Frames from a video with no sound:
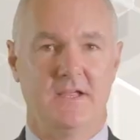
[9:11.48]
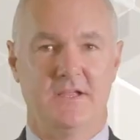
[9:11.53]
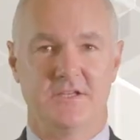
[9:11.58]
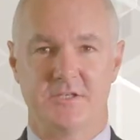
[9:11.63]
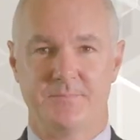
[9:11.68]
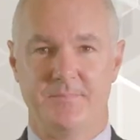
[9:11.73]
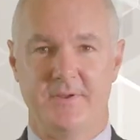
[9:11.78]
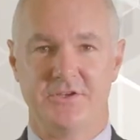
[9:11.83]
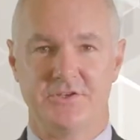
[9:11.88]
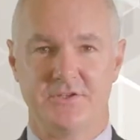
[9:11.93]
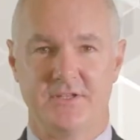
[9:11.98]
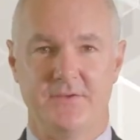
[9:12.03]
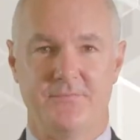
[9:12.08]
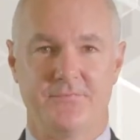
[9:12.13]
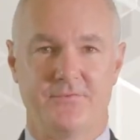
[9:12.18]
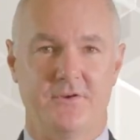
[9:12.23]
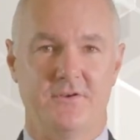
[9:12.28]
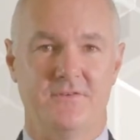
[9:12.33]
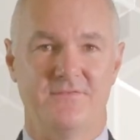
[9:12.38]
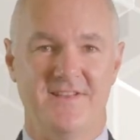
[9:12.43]
especially
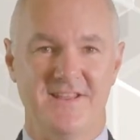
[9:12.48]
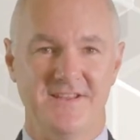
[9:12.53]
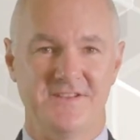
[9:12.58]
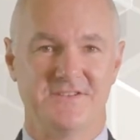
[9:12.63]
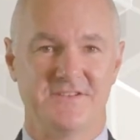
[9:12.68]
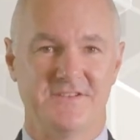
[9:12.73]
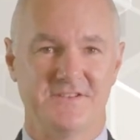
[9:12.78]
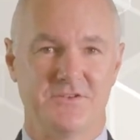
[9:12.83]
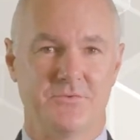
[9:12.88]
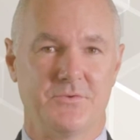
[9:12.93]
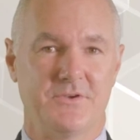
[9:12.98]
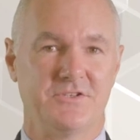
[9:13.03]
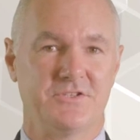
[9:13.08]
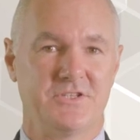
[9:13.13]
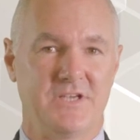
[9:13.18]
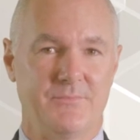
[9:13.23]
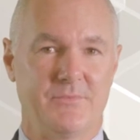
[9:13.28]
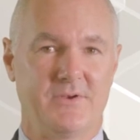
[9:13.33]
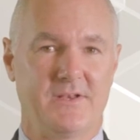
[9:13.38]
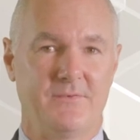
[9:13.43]
for investors who are
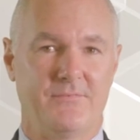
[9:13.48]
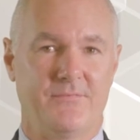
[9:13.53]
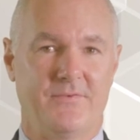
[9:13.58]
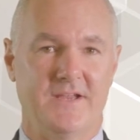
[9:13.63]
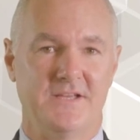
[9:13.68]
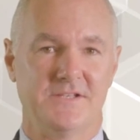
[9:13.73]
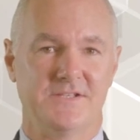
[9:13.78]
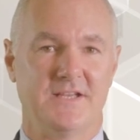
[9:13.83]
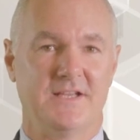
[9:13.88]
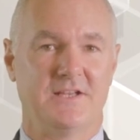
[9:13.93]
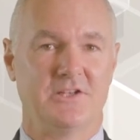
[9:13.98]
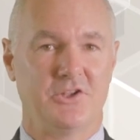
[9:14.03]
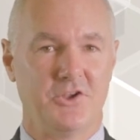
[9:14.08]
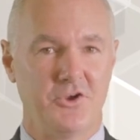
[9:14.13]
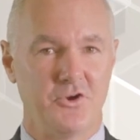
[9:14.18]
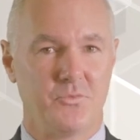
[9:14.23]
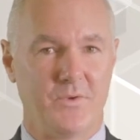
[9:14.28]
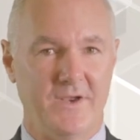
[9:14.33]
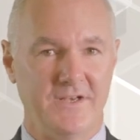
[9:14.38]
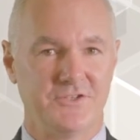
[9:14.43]
generally facing
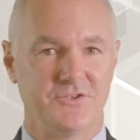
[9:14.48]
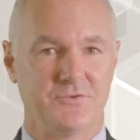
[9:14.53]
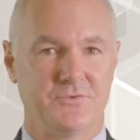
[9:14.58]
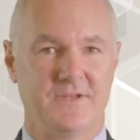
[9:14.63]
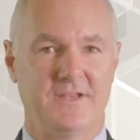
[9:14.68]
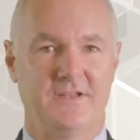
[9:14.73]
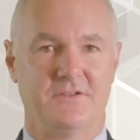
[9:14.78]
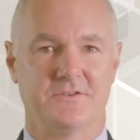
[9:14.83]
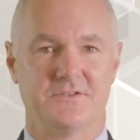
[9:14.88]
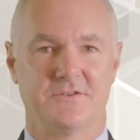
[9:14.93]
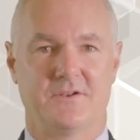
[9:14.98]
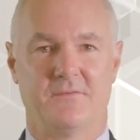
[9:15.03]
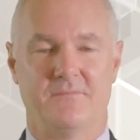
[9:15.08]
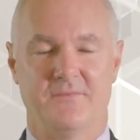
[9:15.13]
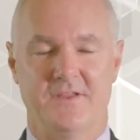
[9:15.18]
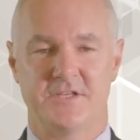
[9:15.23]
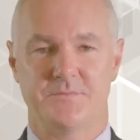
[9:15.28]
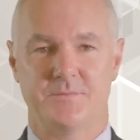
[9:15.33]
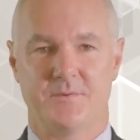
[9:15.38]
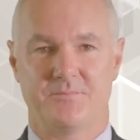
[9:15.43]
low rental yields on
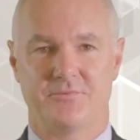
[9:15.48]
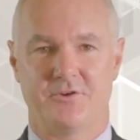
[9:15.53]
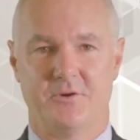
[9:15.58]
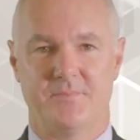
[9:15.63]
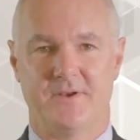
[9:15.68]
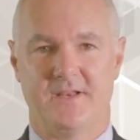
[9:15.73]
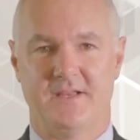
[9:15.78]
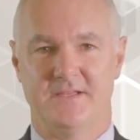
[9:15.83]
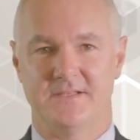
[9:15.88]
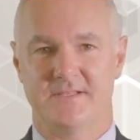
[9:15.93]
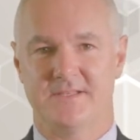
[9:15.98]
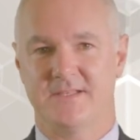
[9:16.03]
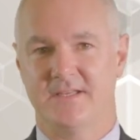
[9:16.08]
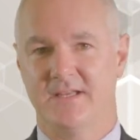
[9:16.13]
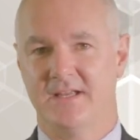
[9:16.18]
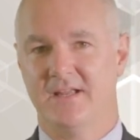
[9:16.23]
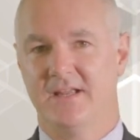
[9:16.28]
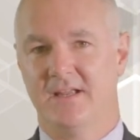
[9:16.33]
investment properties.